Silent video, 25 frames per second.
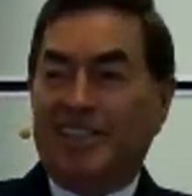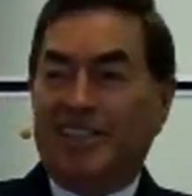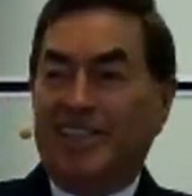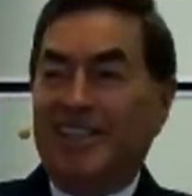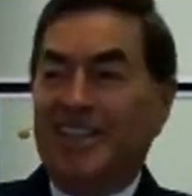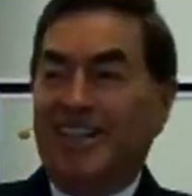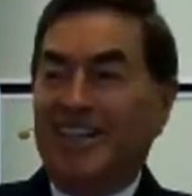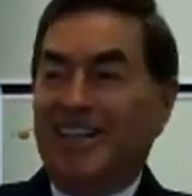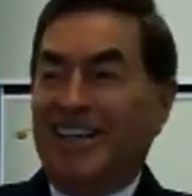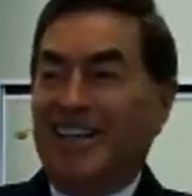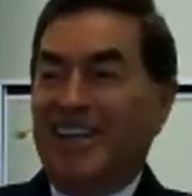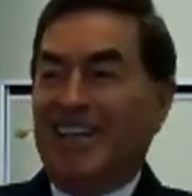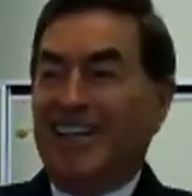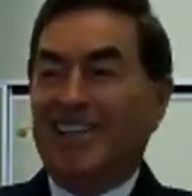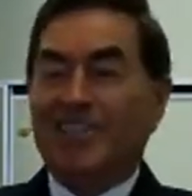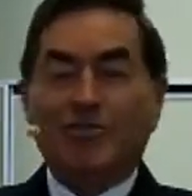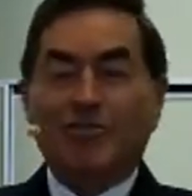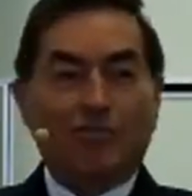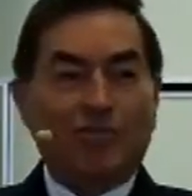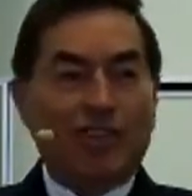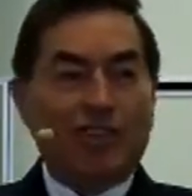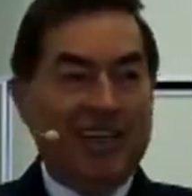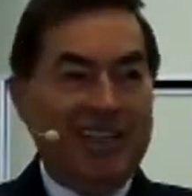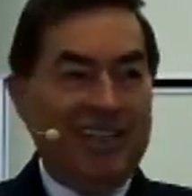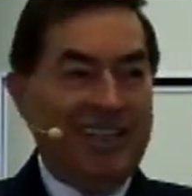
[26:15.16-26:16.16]

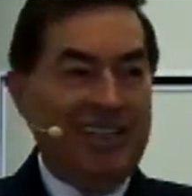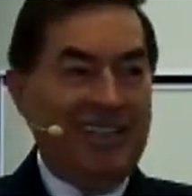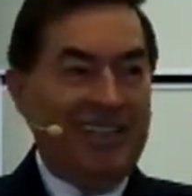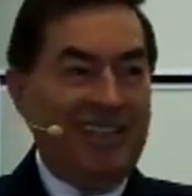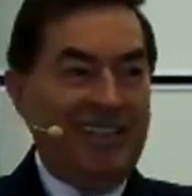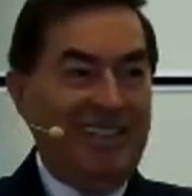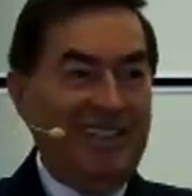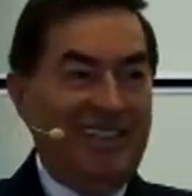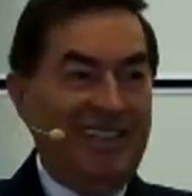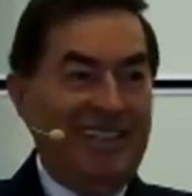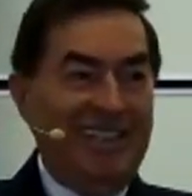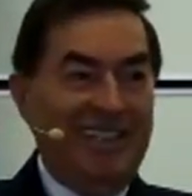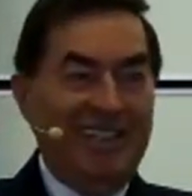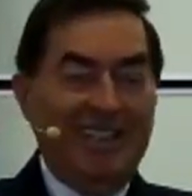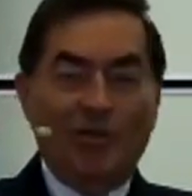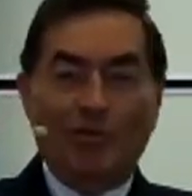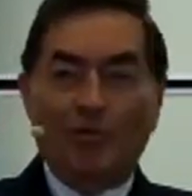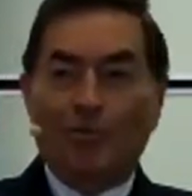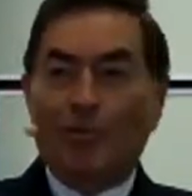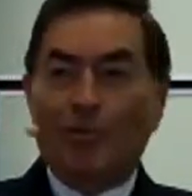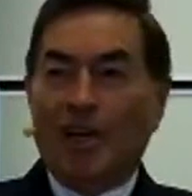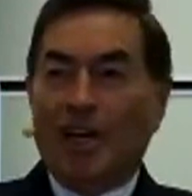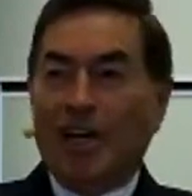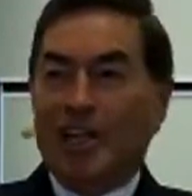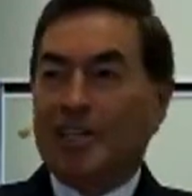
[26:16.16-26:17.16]
Israel, what
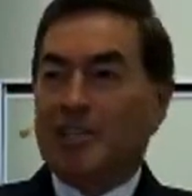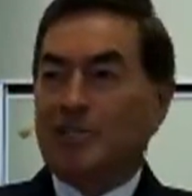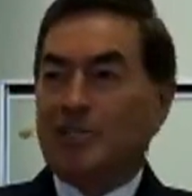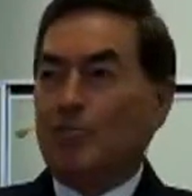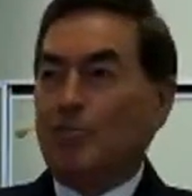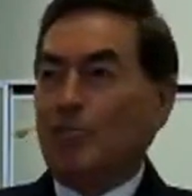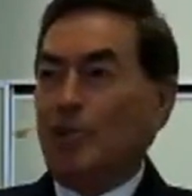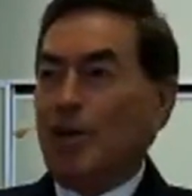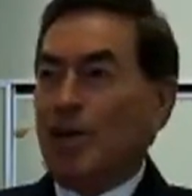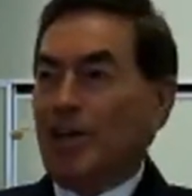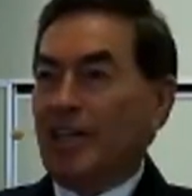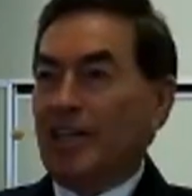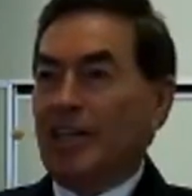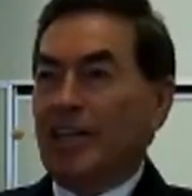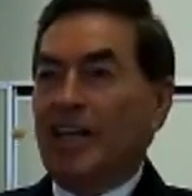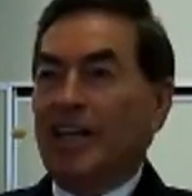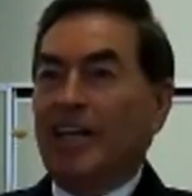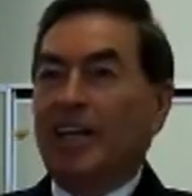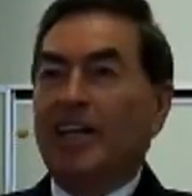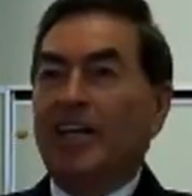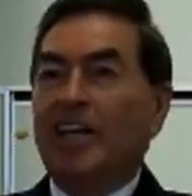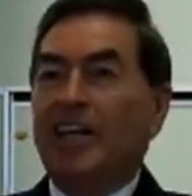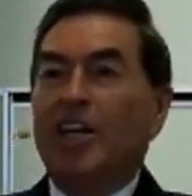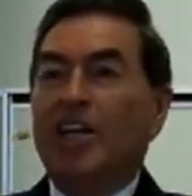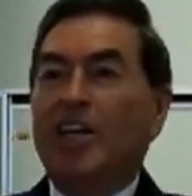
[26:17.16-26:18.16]
is where the
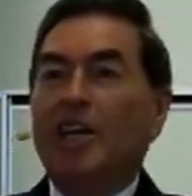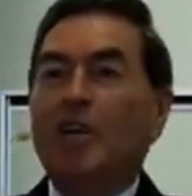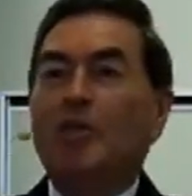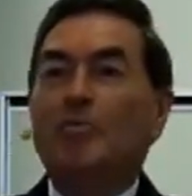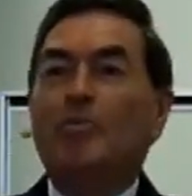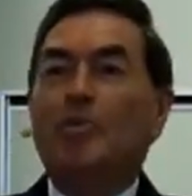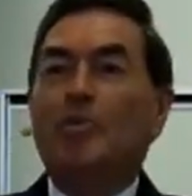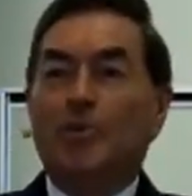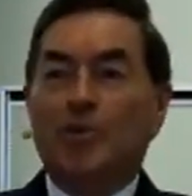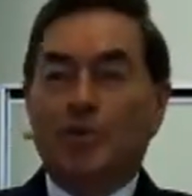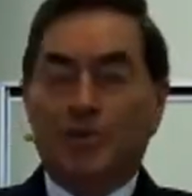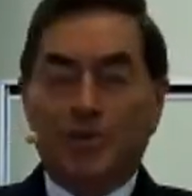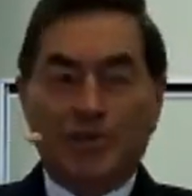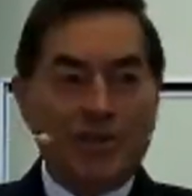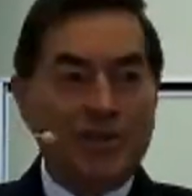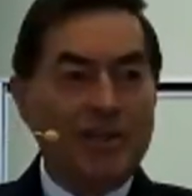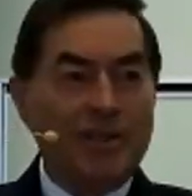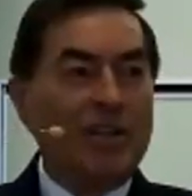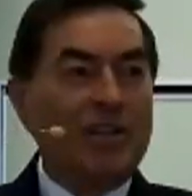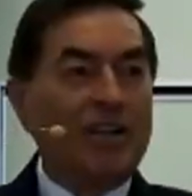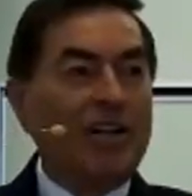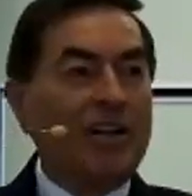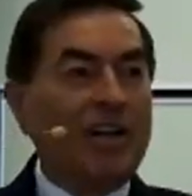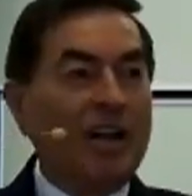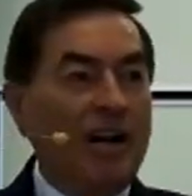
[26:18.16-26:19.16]
Hebrews
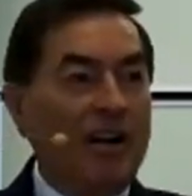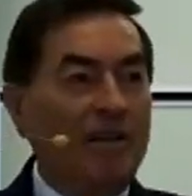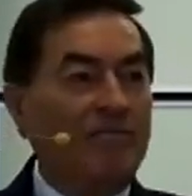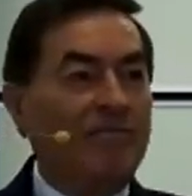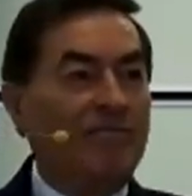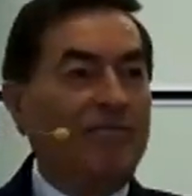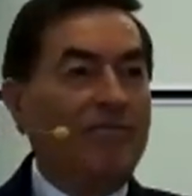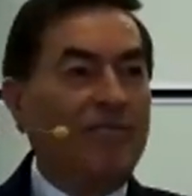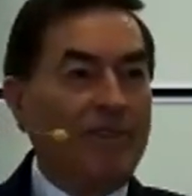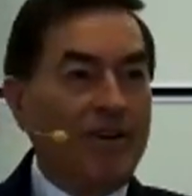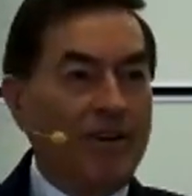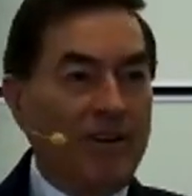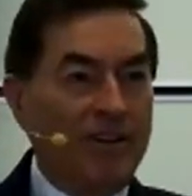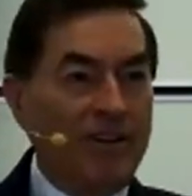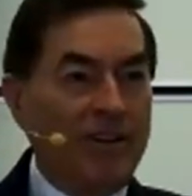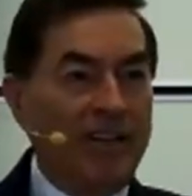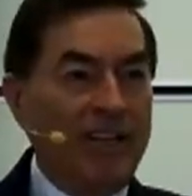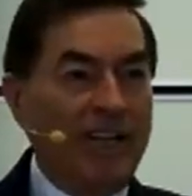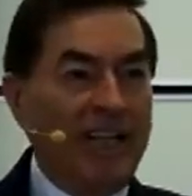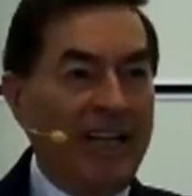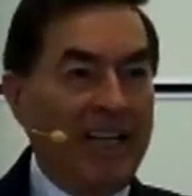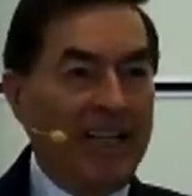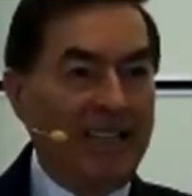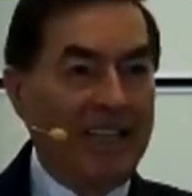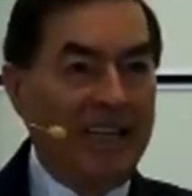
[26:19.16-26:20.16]
come from in
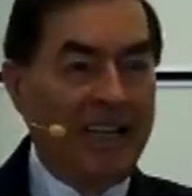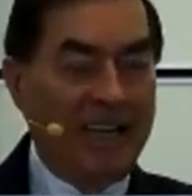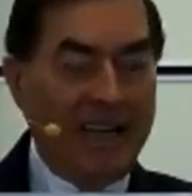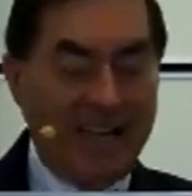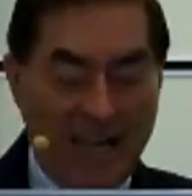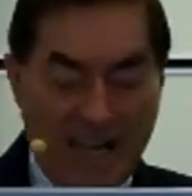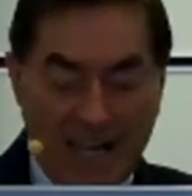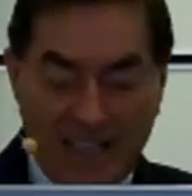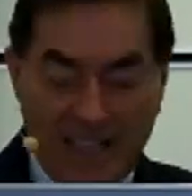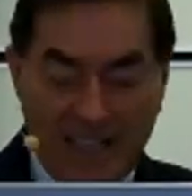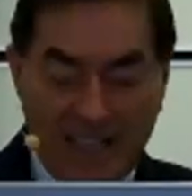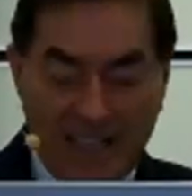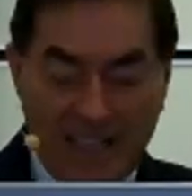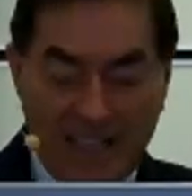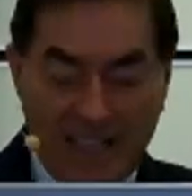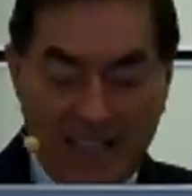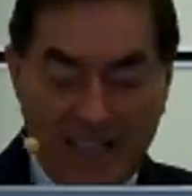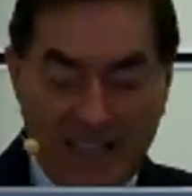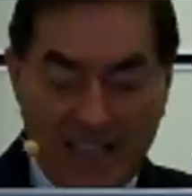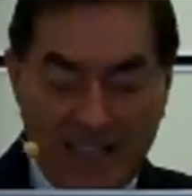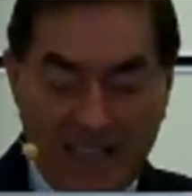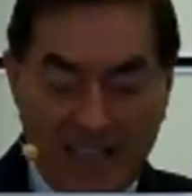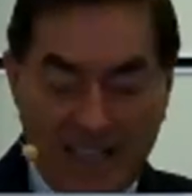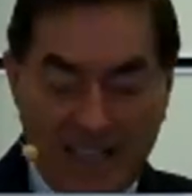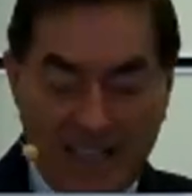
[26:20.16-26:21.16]
the land and uh,
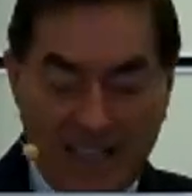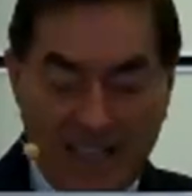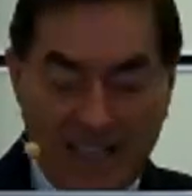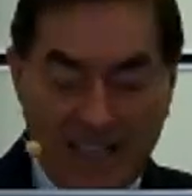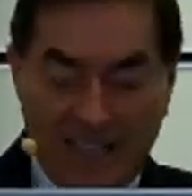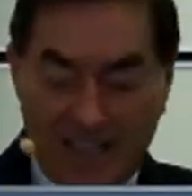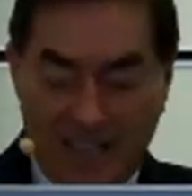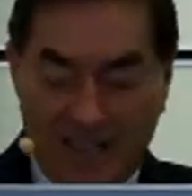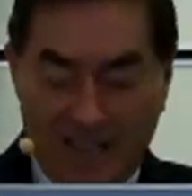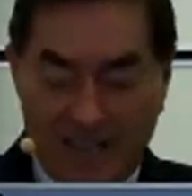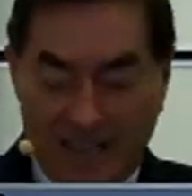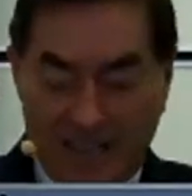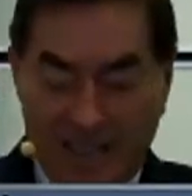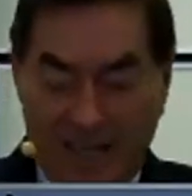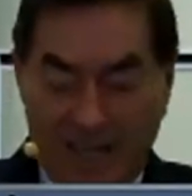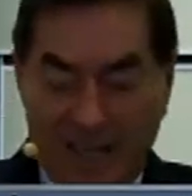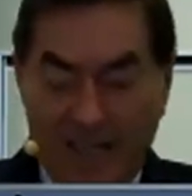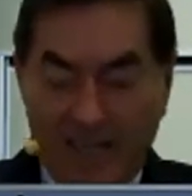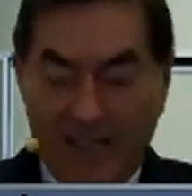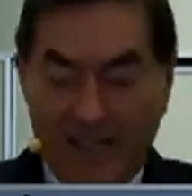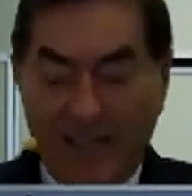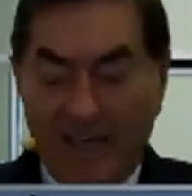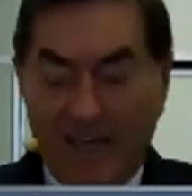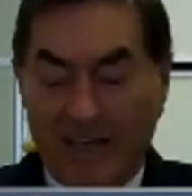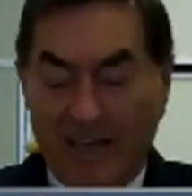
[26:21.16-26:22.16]
the
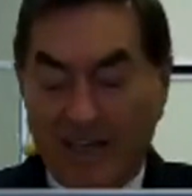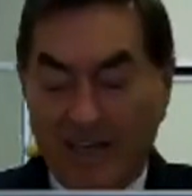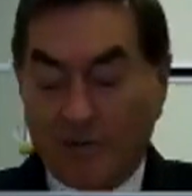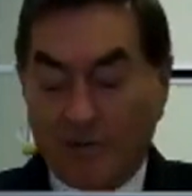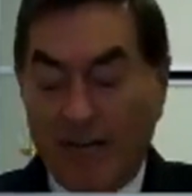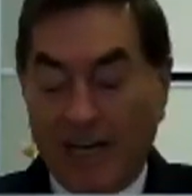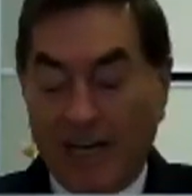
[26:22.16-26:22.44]
Israelites.